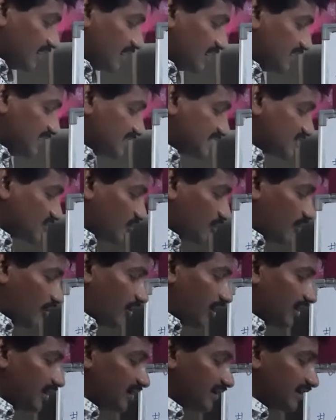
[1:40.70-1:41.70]
is
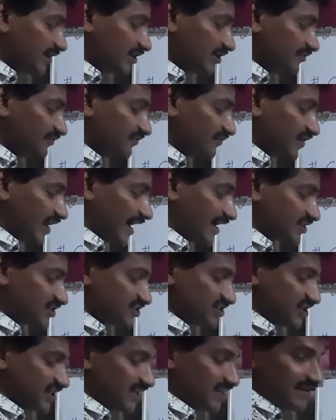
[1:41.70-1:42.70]
called
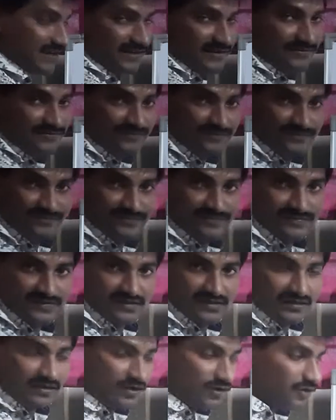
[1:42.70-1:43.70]
refraction.
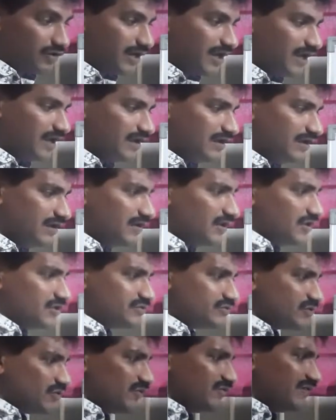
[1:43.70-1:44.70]
Okay,
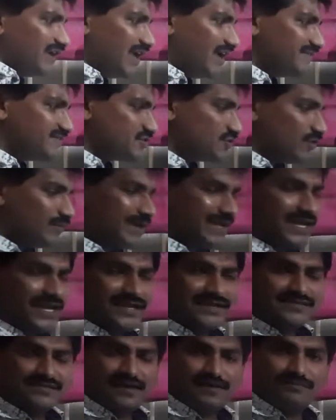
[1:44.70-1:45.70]
so we have so many
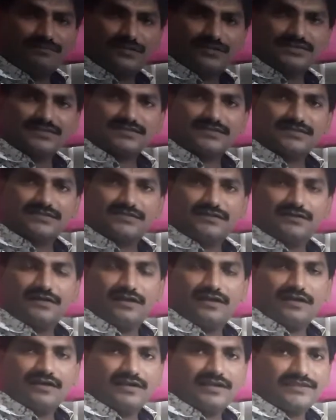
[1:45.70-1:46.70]
examples.
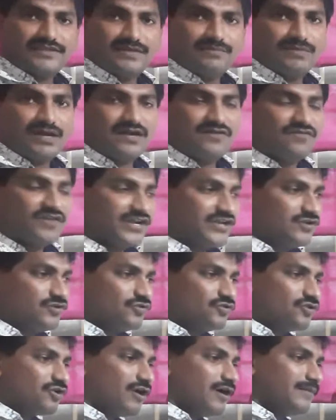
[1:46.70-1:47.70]
Nothing but when you
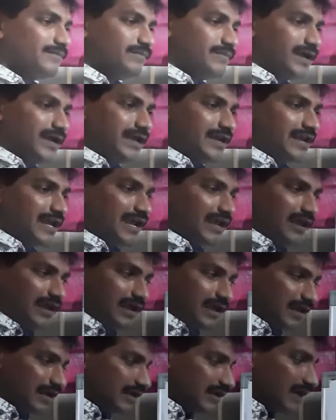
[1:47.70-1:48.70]
drop in
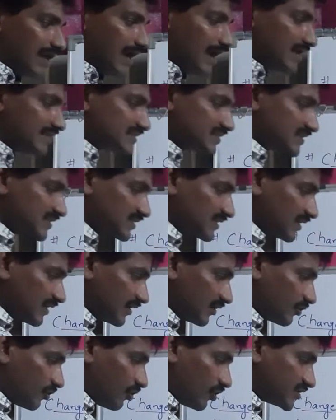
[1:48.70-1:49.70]
a glass,
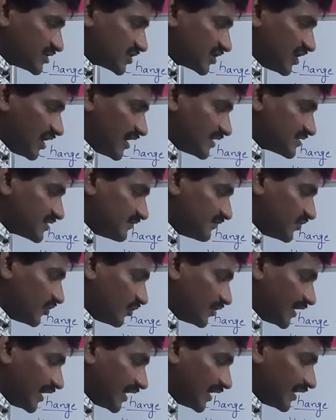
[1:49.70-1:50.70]
couch glass, if you are
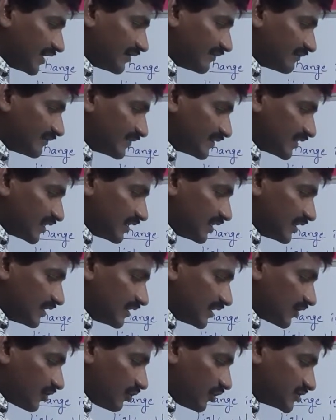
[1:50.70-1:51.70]
taking in the
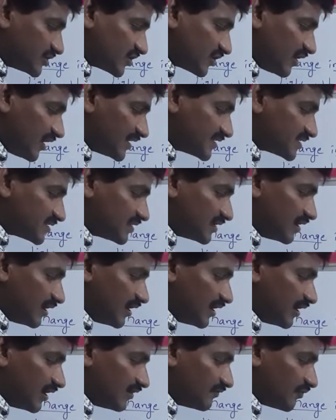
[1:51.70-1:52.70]
couch glass,
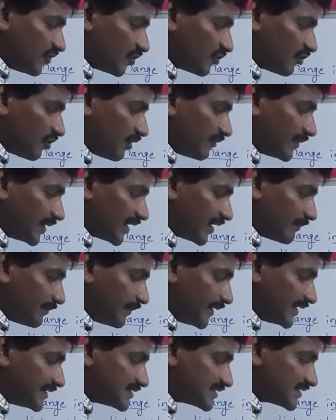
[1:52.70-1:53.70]
if you are dropping a
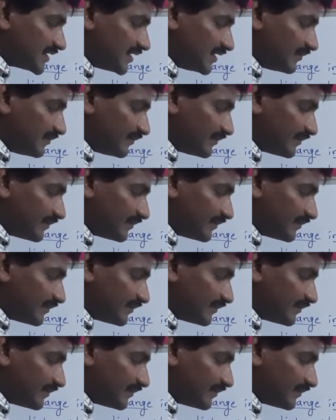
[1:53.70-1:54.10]
pencil,